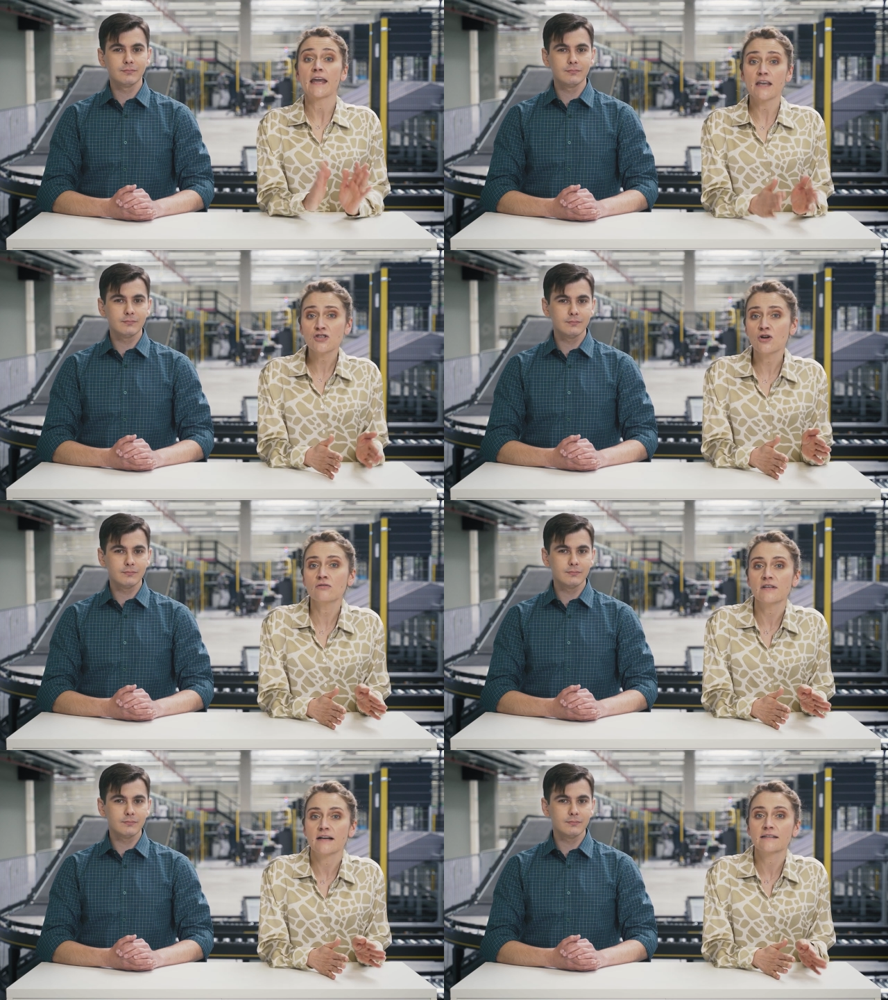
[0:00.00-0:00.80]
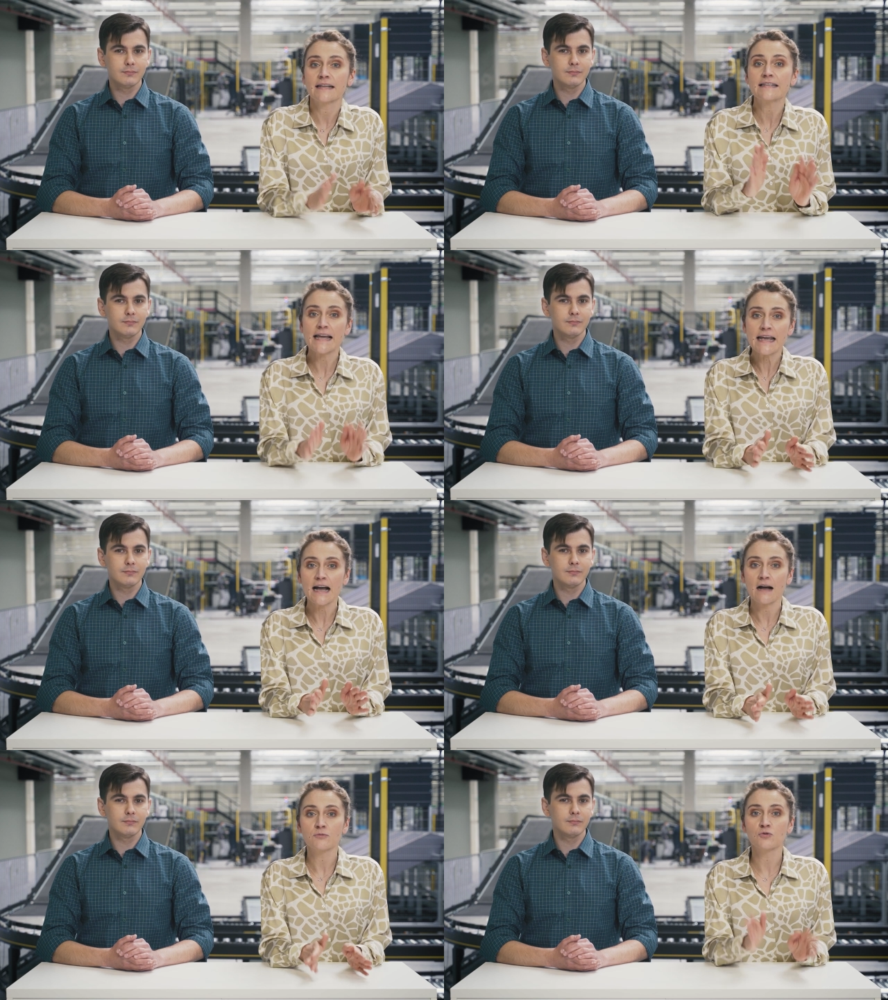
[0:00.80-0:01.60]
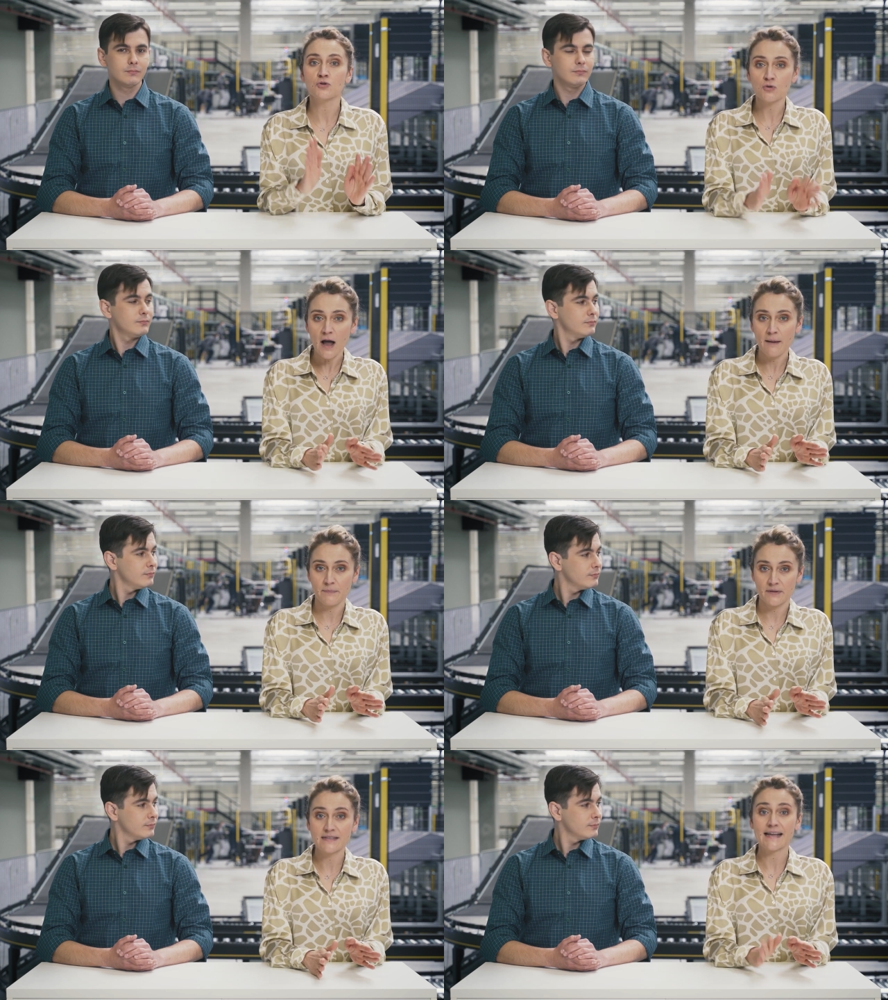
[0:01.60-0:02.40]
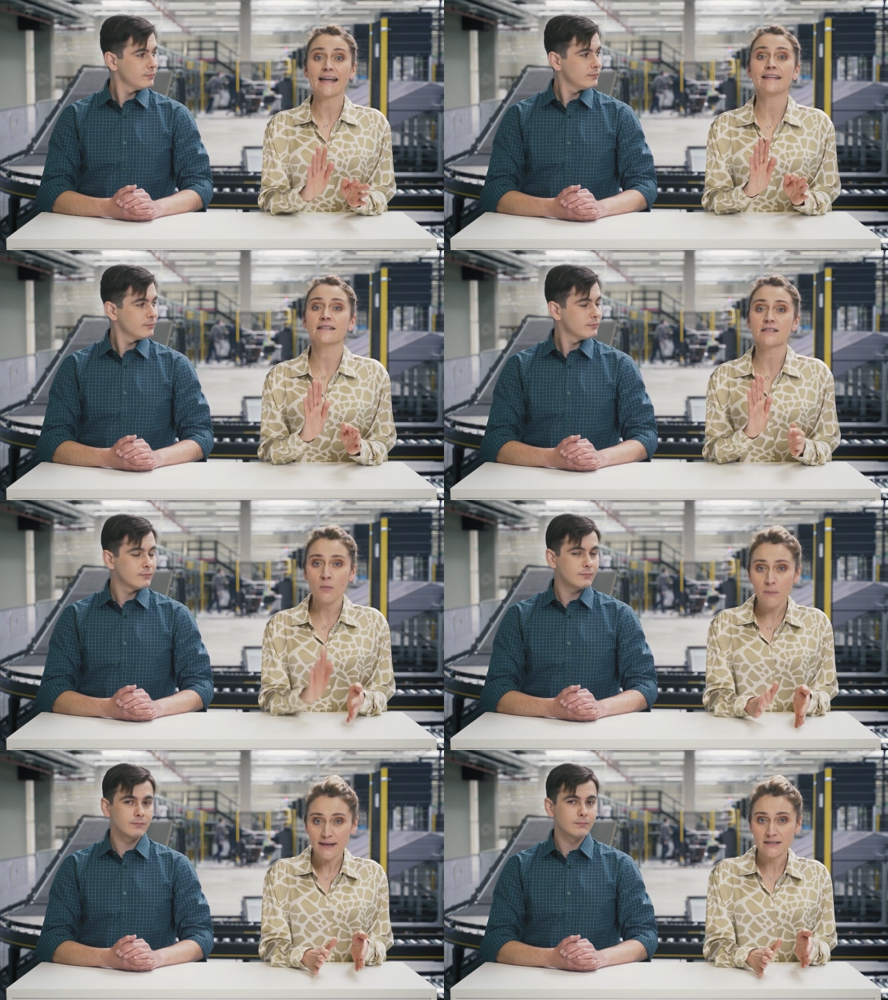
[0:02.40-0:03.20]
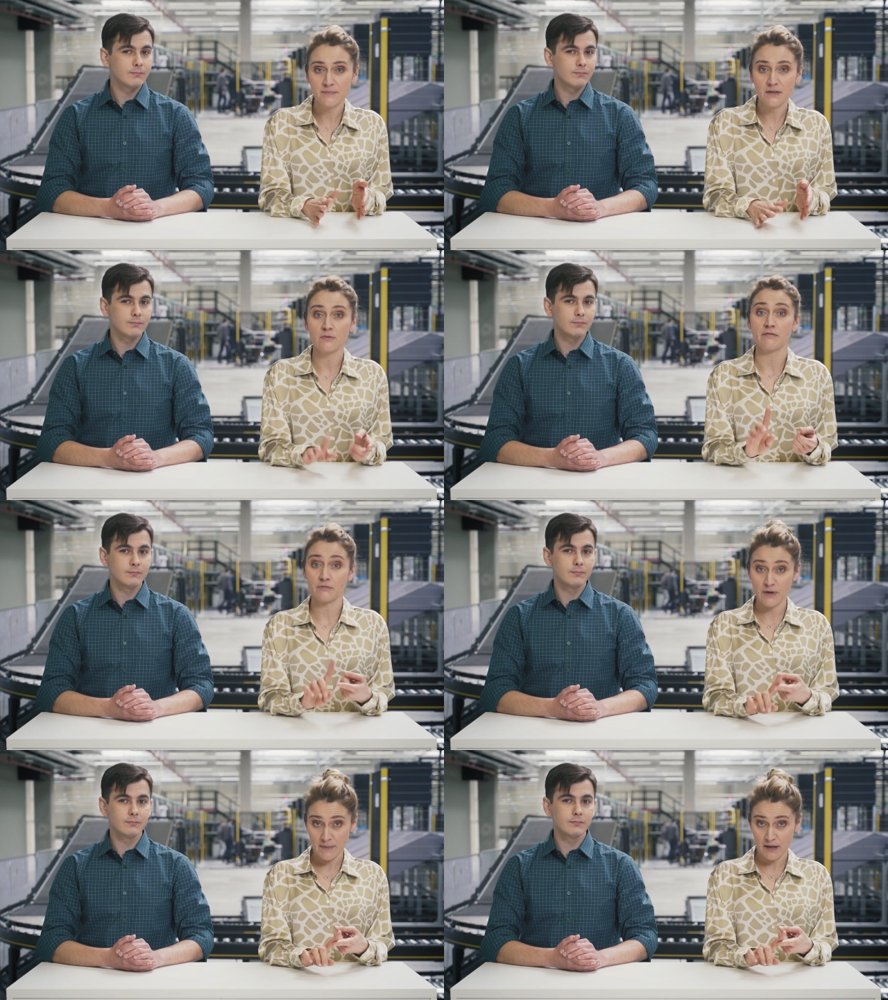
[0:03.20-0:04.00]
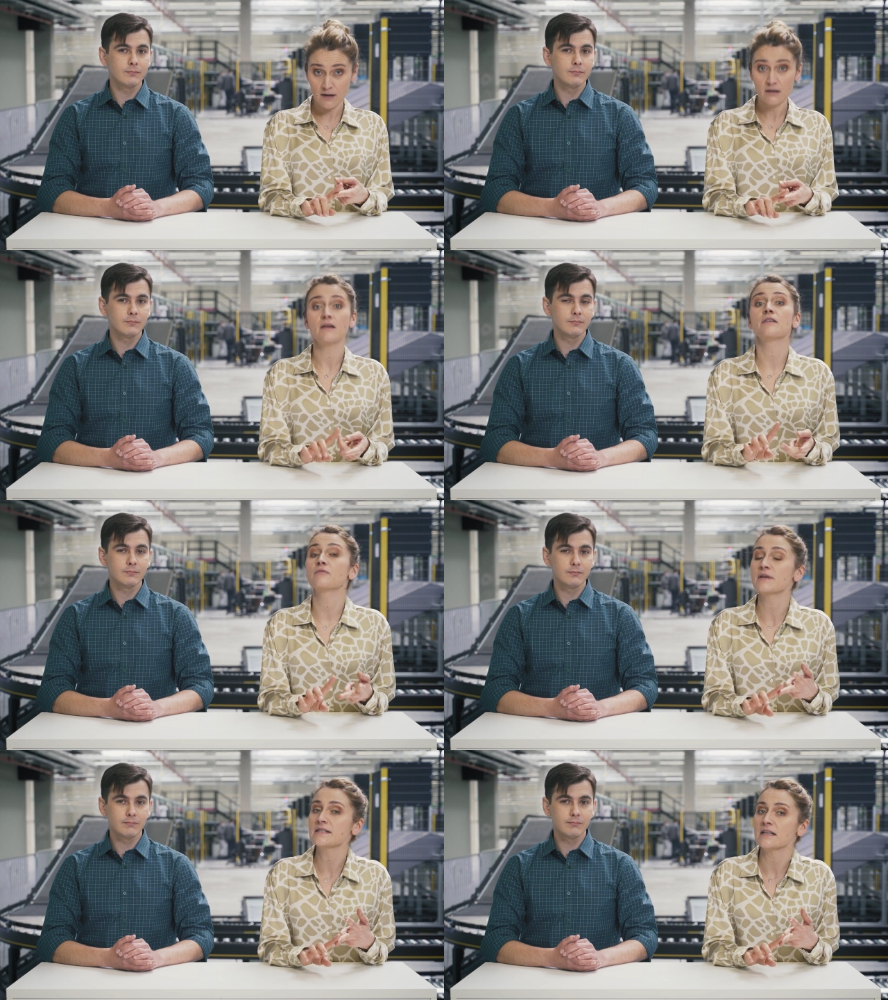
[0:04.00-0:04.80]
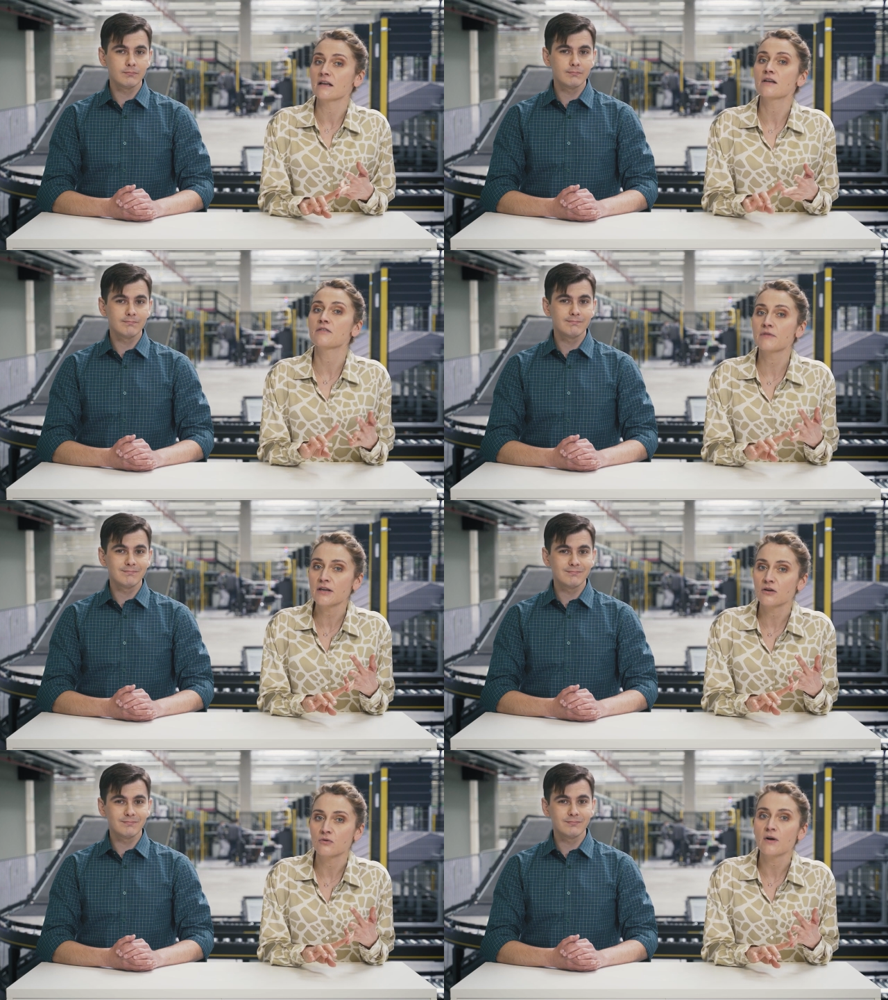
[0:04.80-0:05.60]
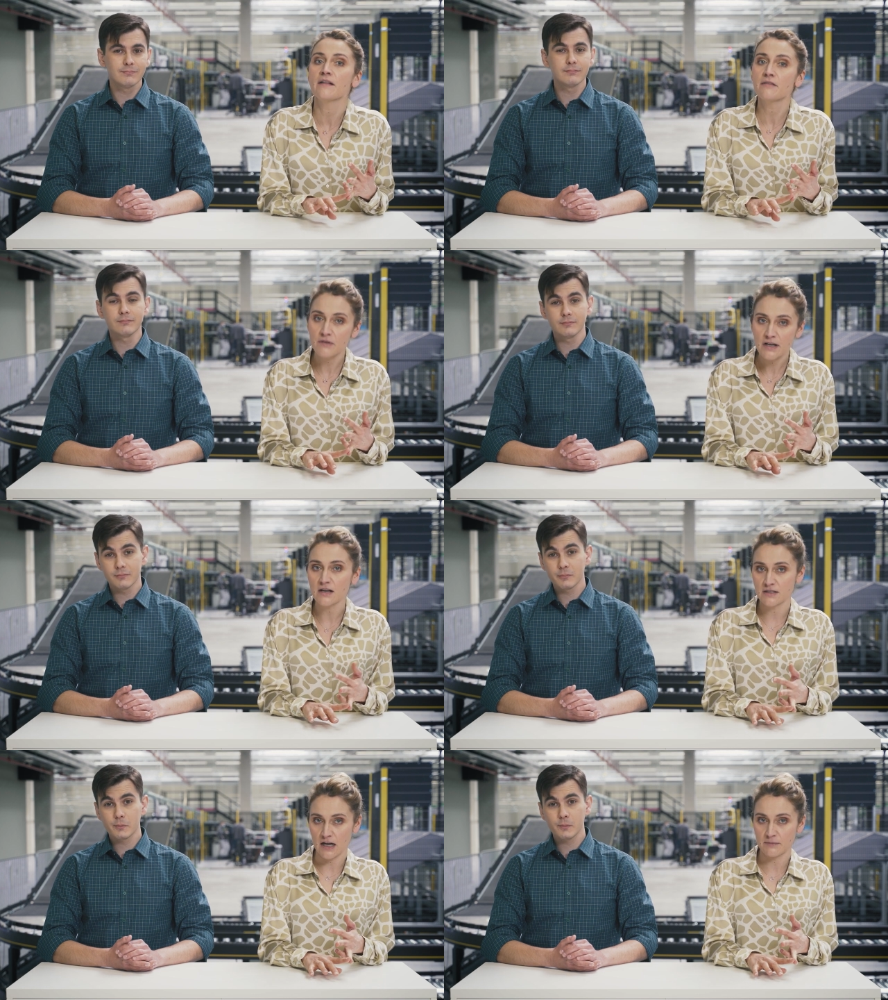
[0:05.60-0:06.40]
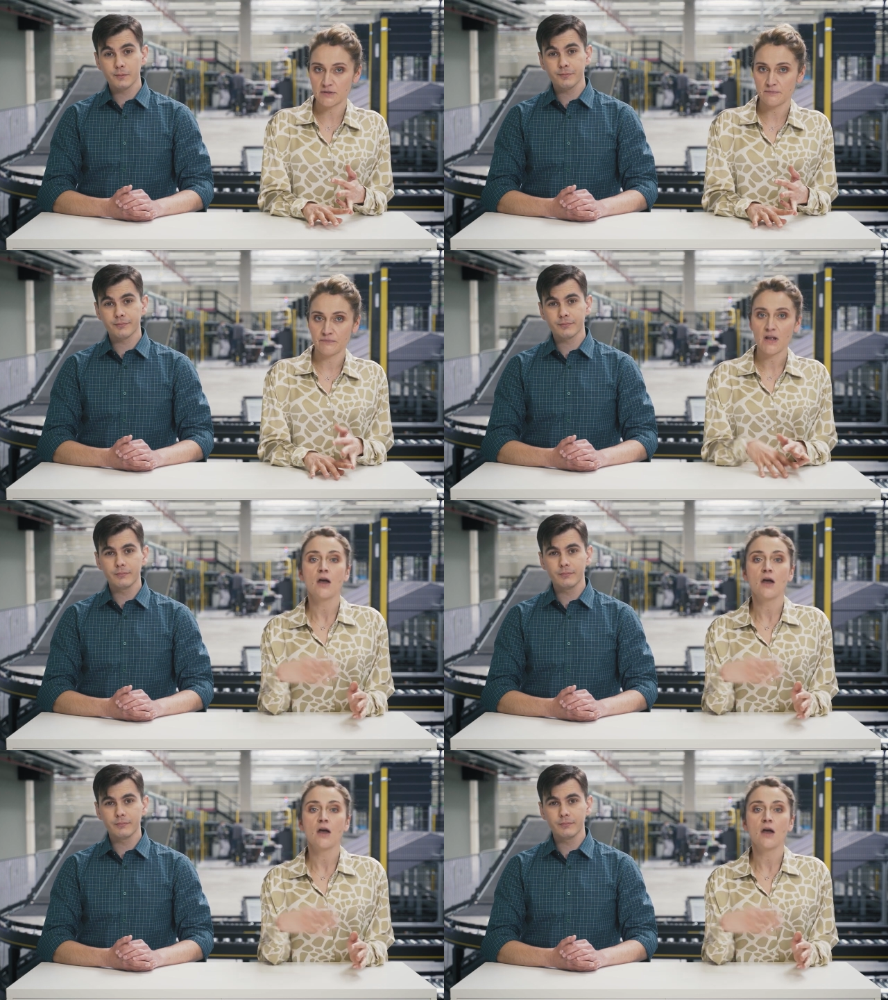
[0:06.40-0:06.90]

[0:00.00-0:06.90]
Speaker 1: Each contact can take up to 2 amperes and it is compatible with 3B, 3C, 3Q and 3R types.